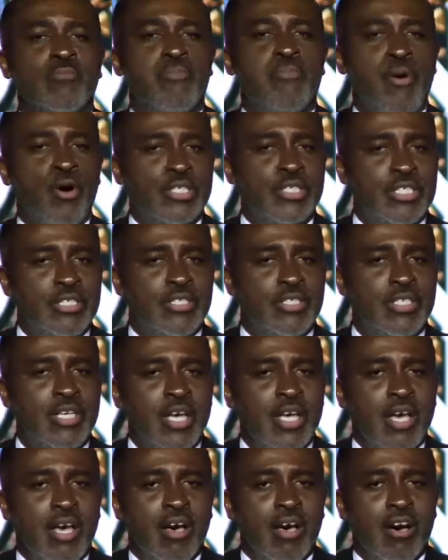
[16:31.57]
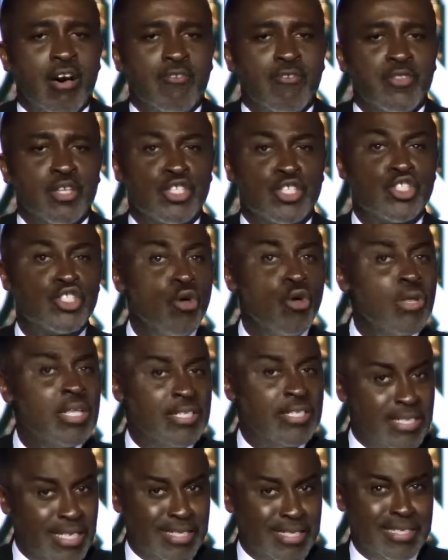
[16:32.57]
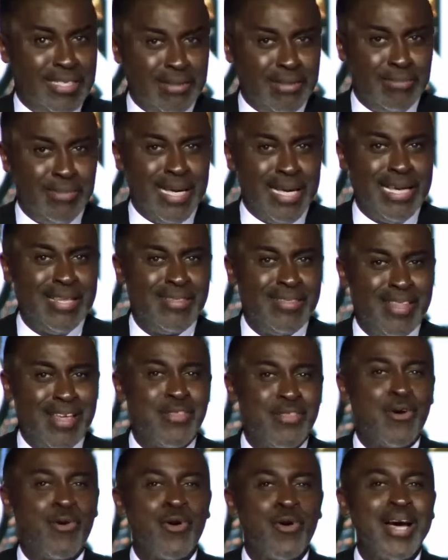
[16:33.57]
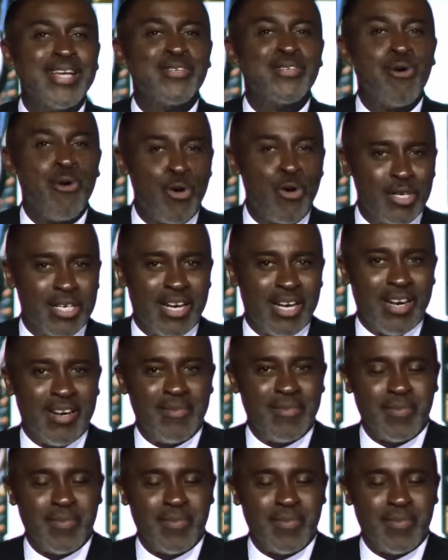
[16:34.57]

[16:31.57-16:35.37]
bodies of the solar system in the right order.